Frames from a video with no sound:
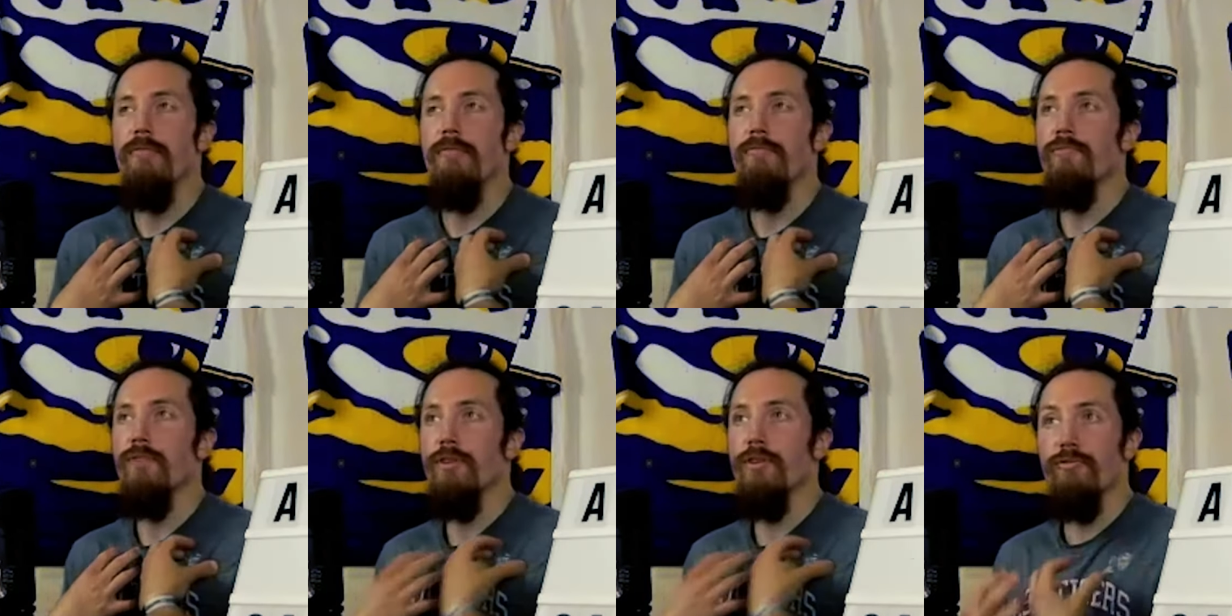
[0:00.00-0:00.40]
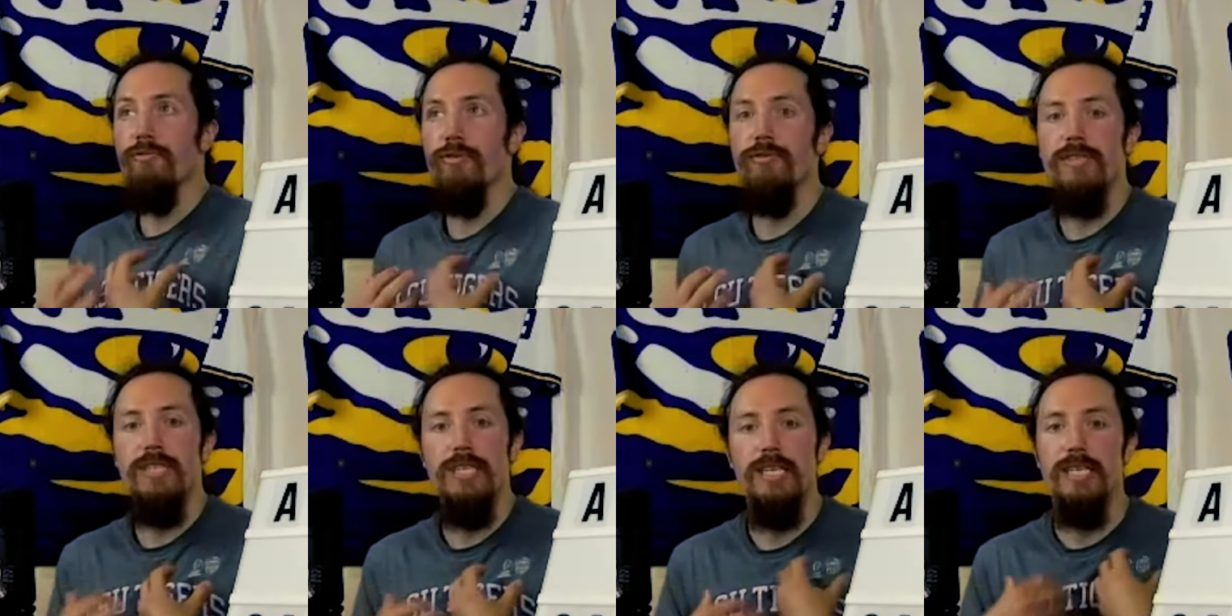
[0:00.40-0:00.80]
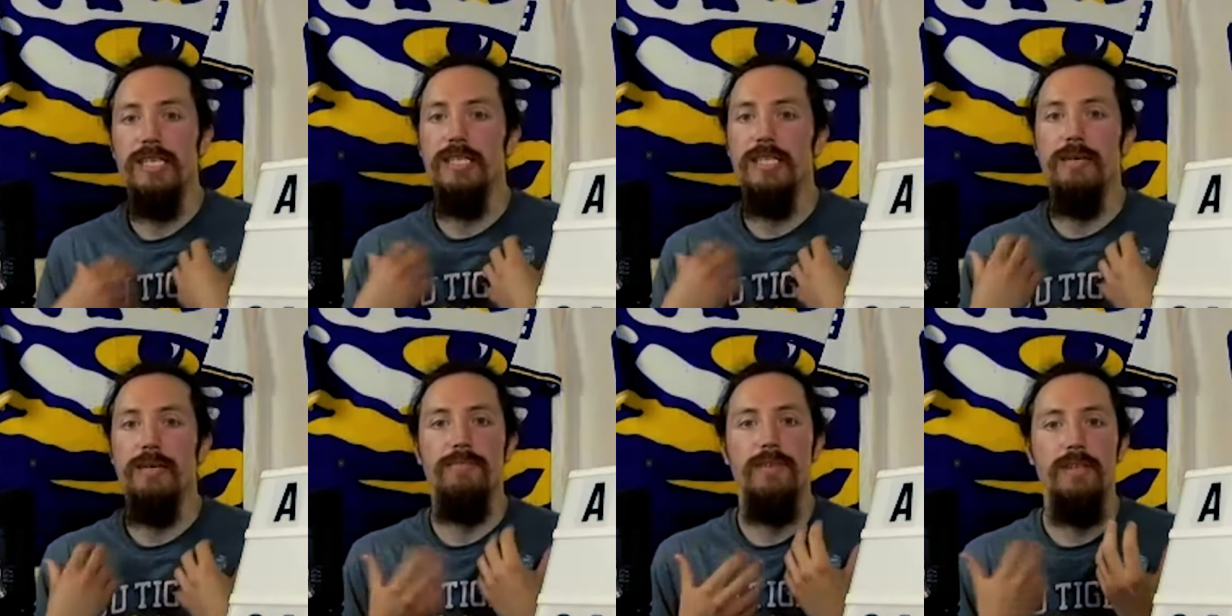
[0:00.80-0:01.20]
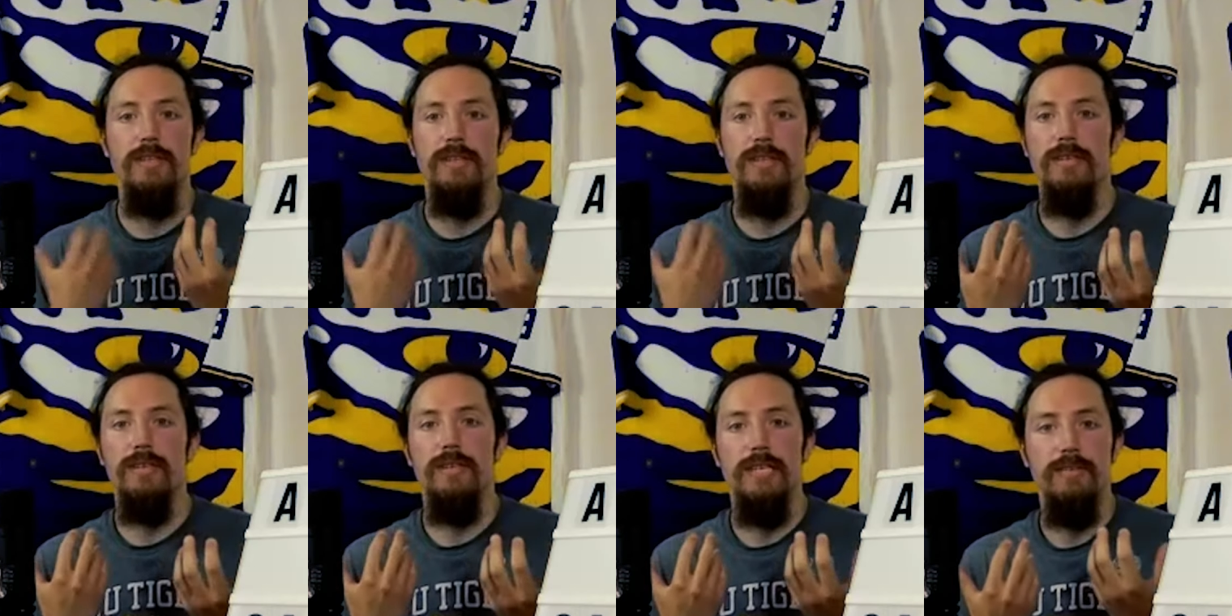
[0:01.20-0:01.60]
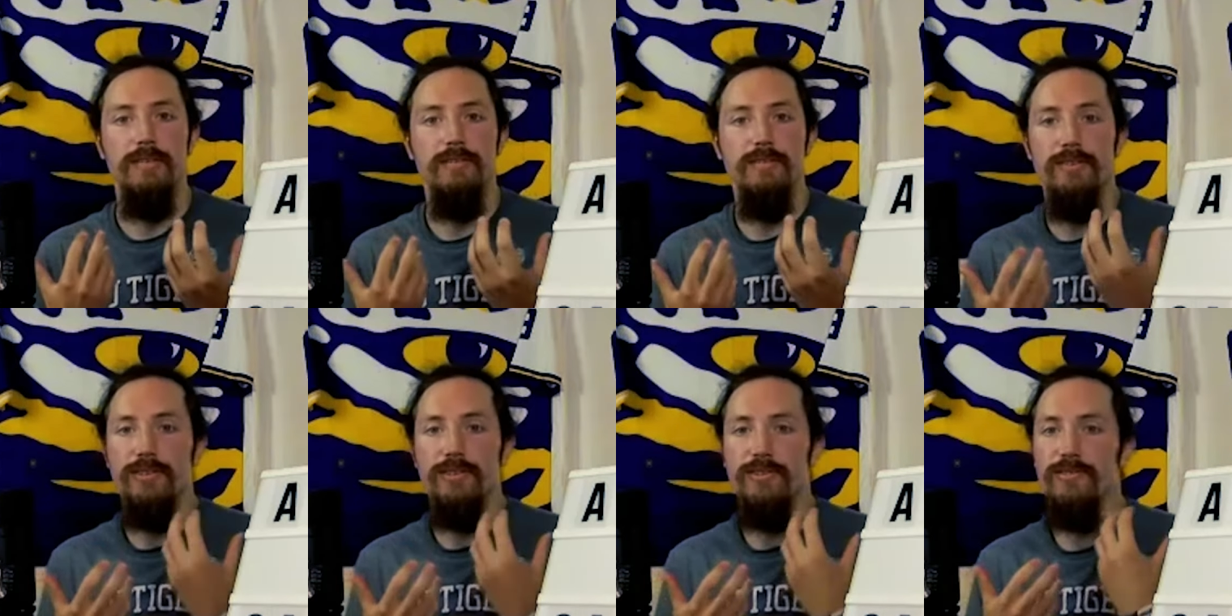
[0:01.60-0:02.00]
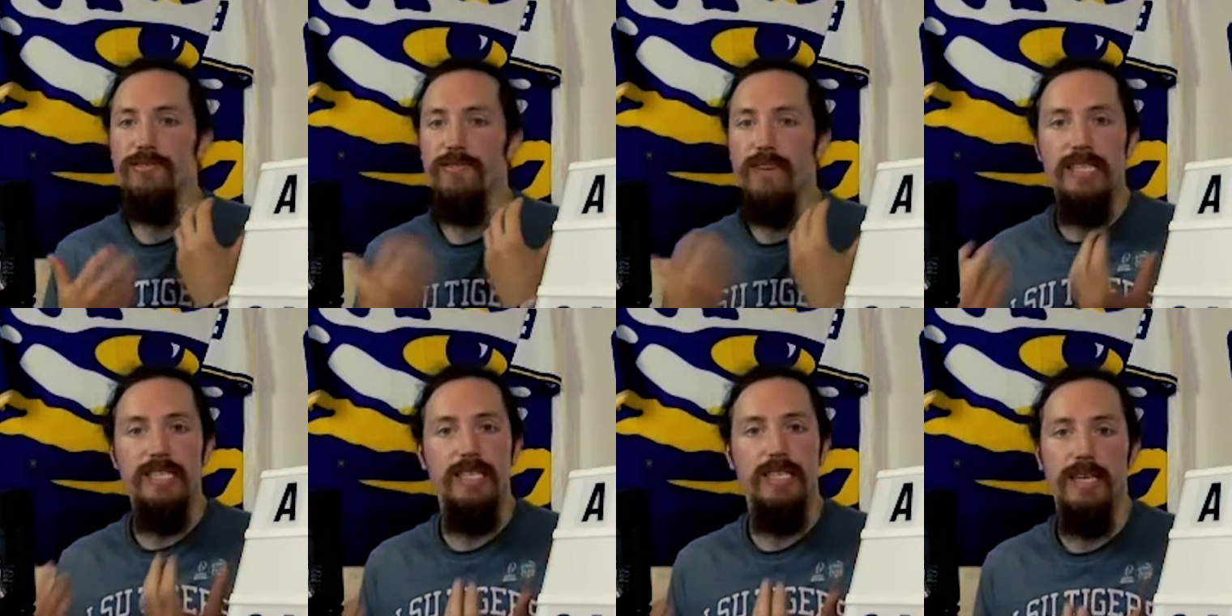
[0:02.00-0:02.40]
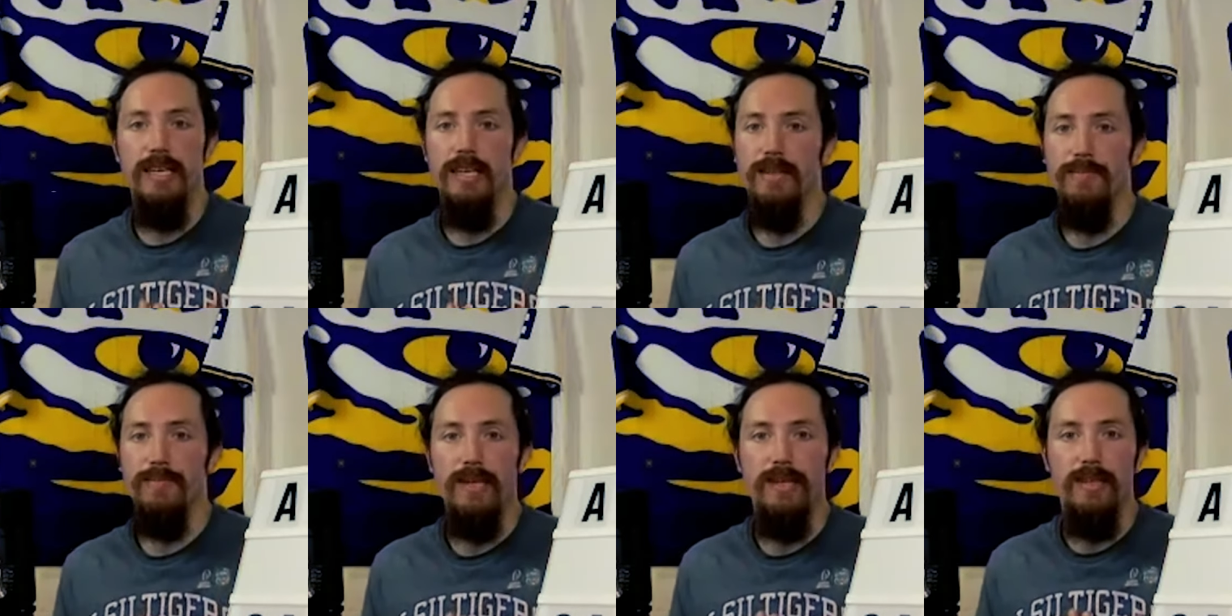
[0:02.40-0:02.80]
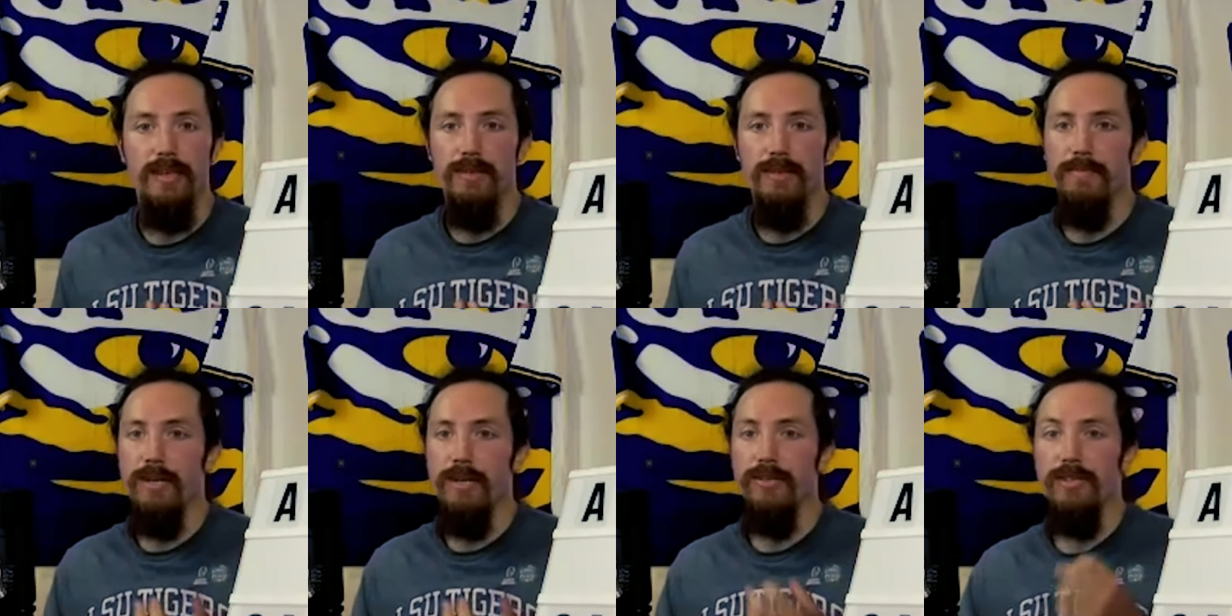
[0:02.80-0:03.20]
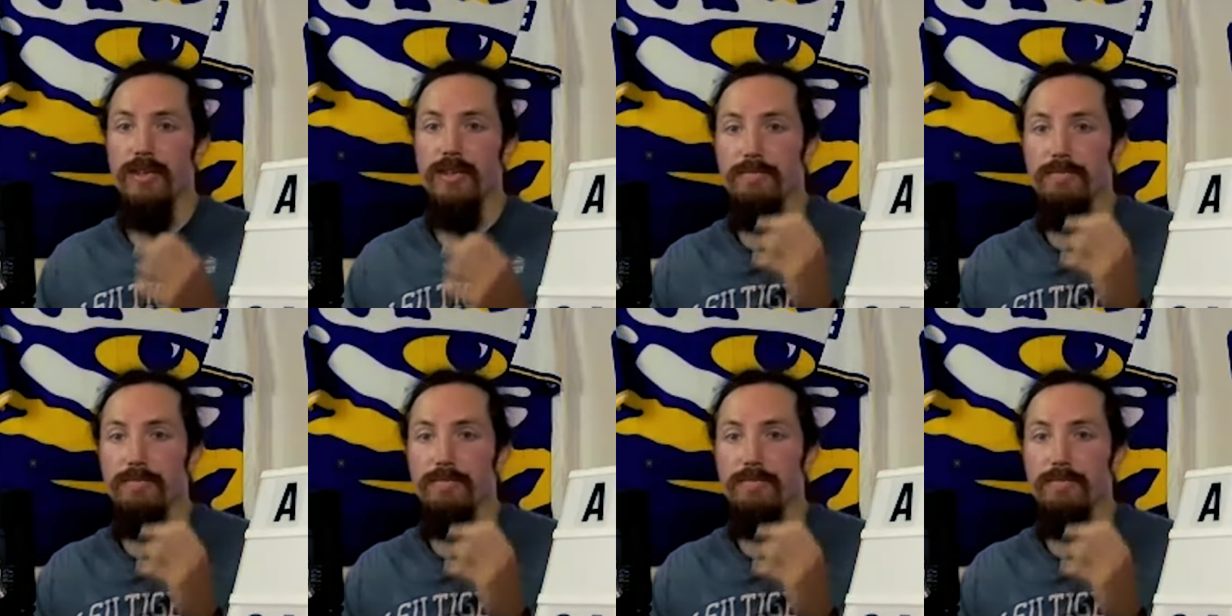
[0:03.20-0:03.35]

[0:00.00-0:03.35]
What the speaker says: recruiting is something that it just fascinates me so much.